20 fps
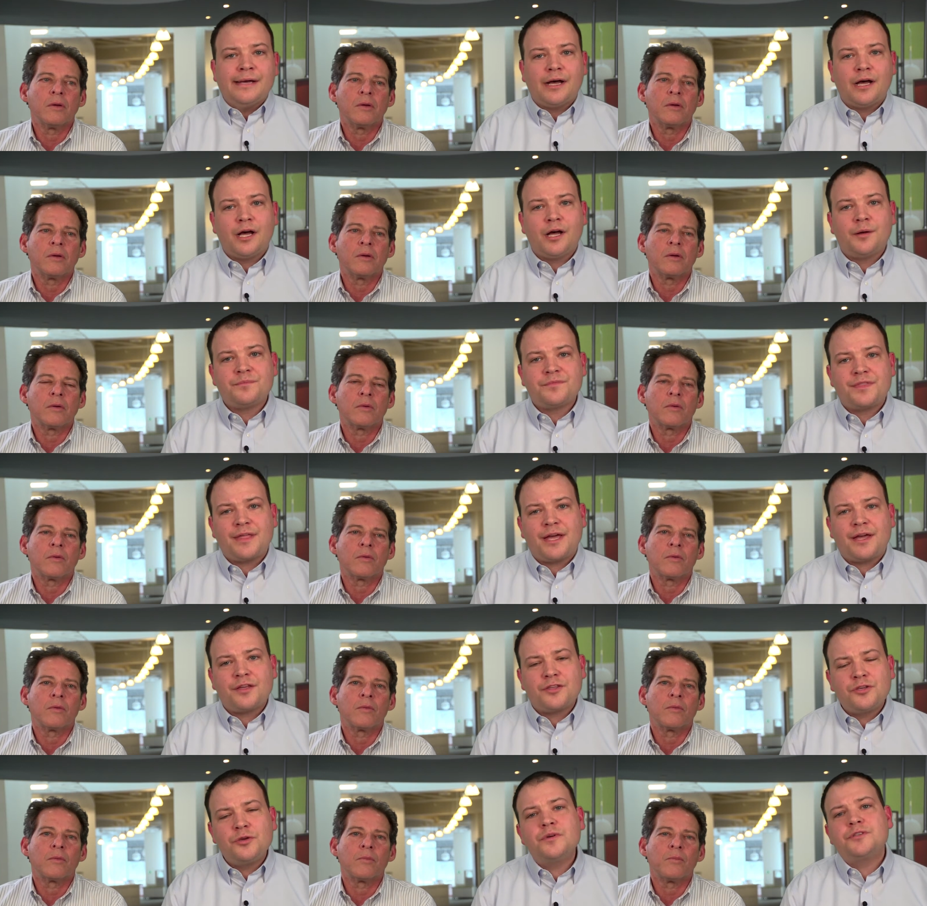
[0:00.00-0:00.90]
Speaker 1: um,
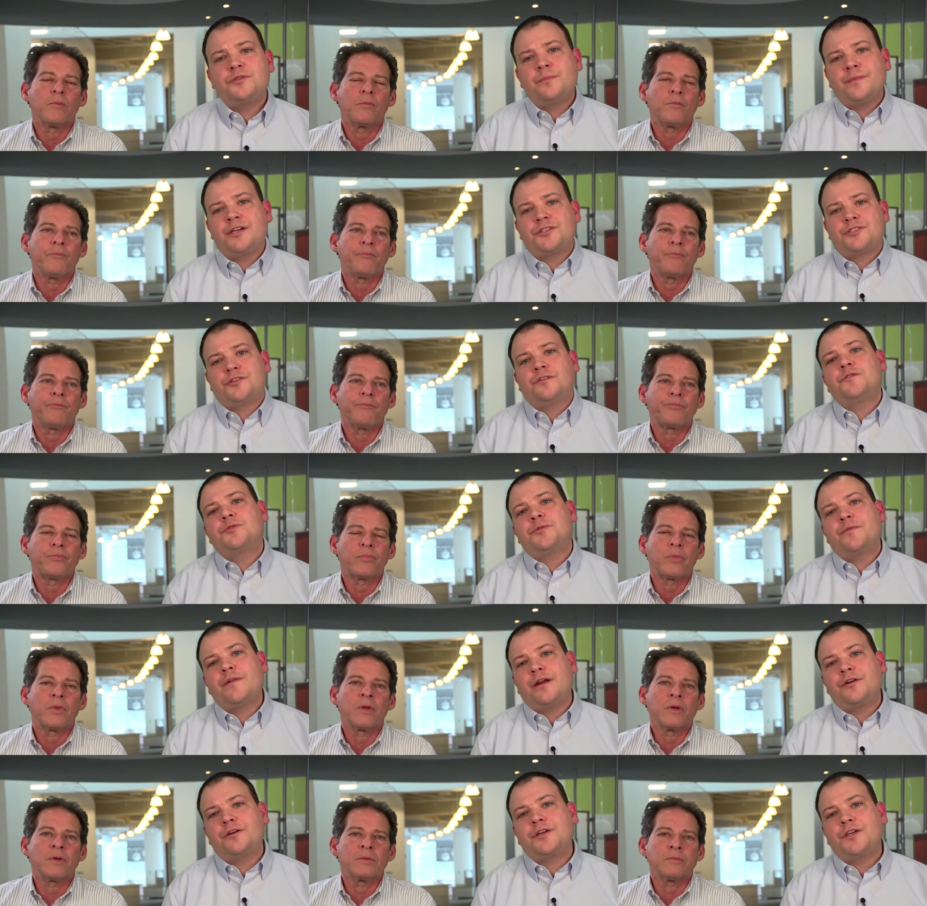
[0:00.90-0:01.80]
that you as a managed service
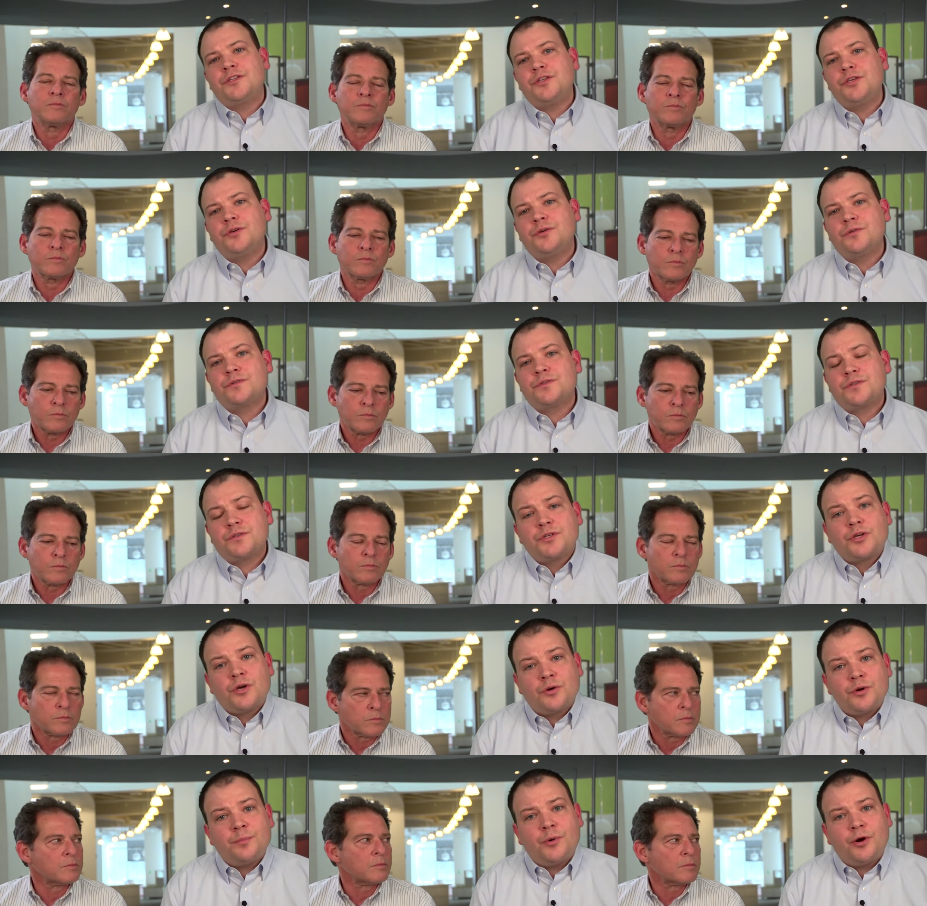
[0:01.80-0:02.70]
provider can use
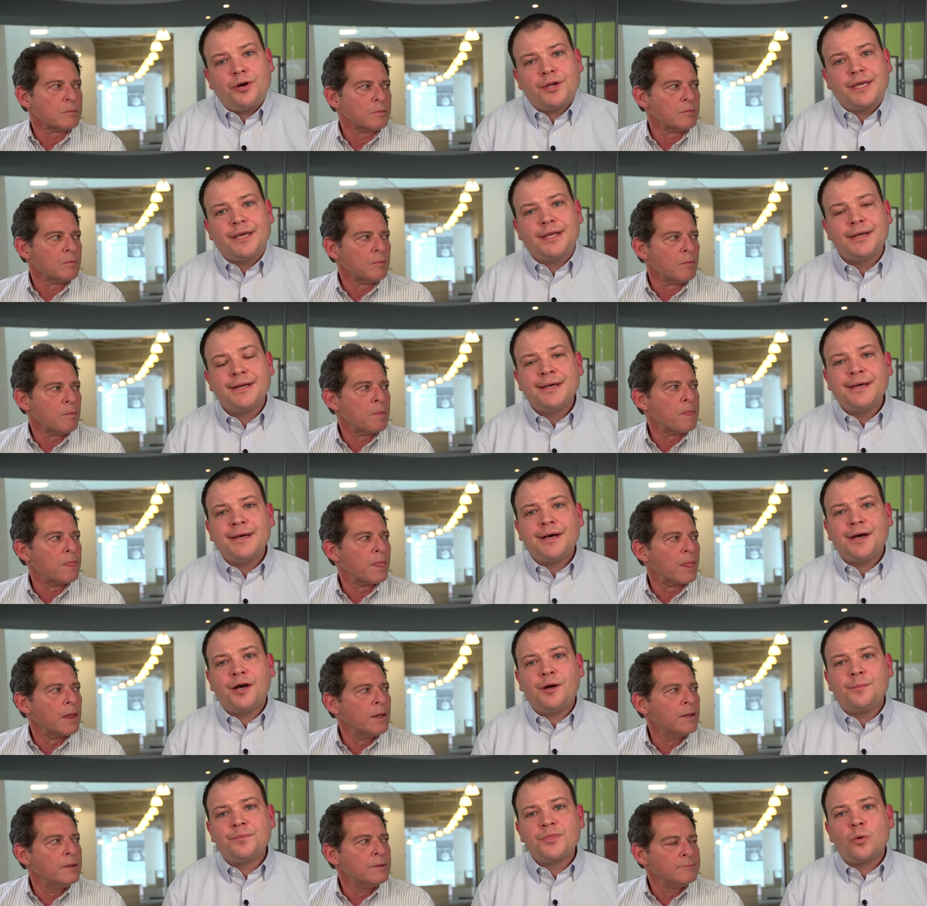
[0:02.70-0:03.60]
to go to market.
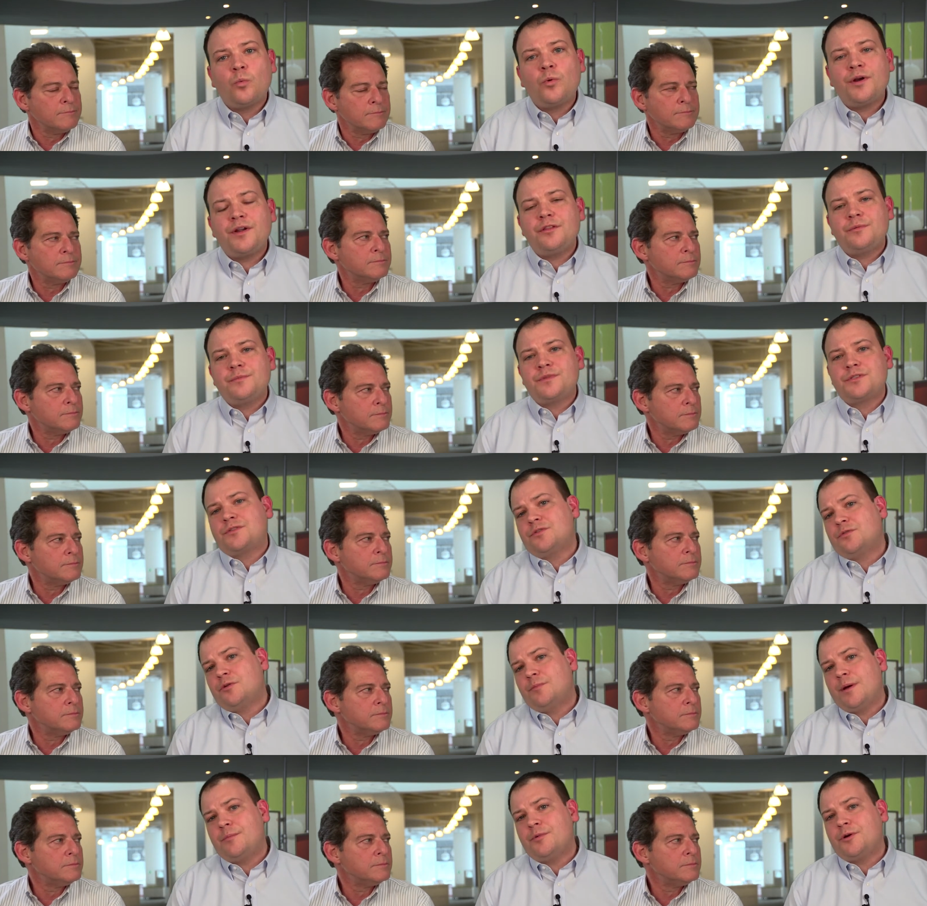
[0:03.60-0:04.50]
Um, one of them is
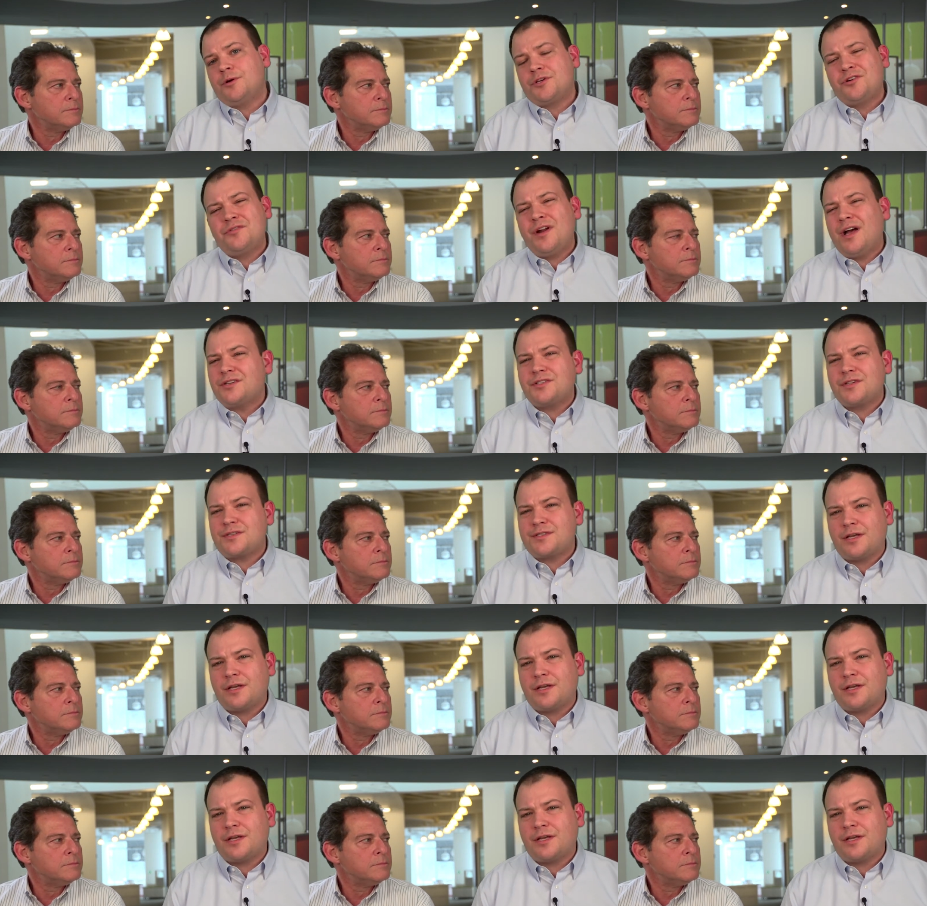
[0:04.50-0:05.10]
to remember you're not just